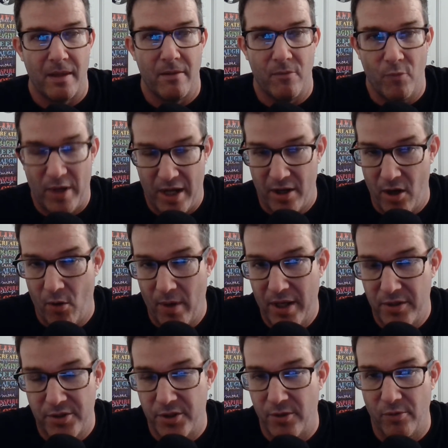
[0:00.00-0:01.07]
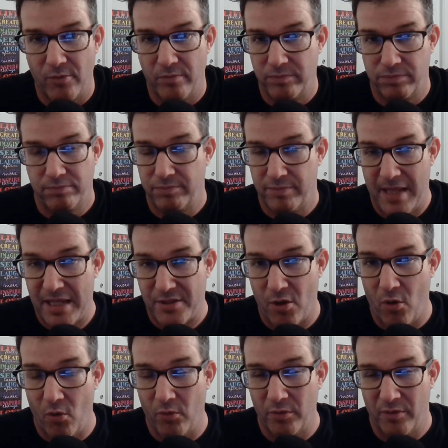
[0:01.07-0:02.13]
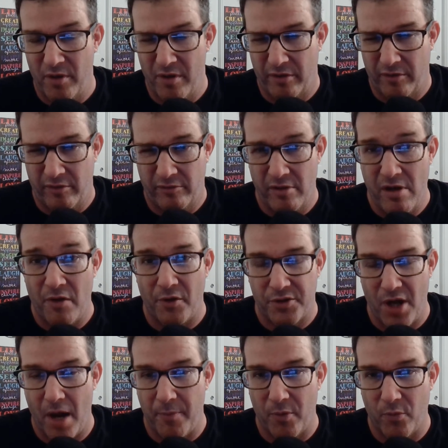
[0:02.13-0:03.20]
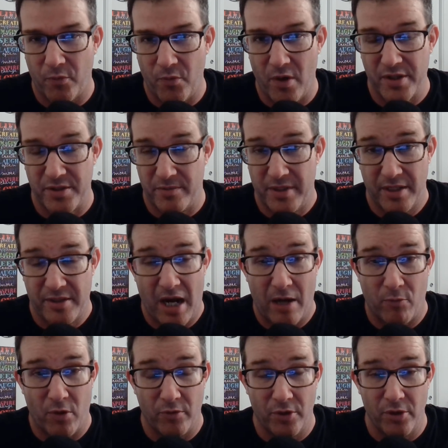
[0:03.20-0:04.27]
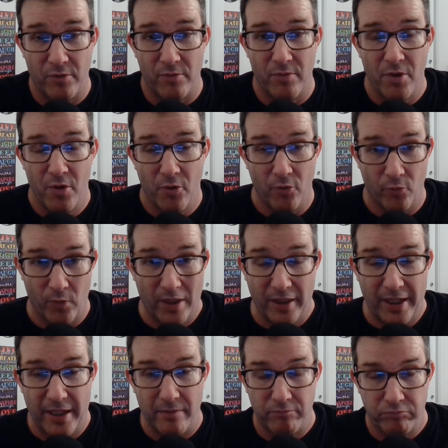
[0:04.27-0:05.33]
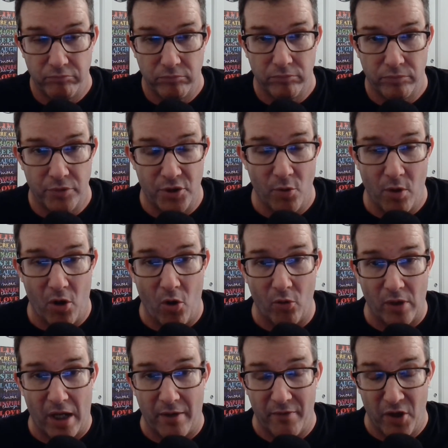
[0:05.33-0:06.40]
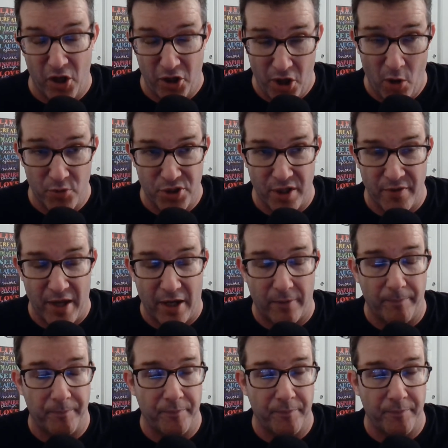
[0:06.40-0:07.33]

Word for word: We can go into that's a whole another topic was did Tyronn Lue really do a whole lot of coaching there?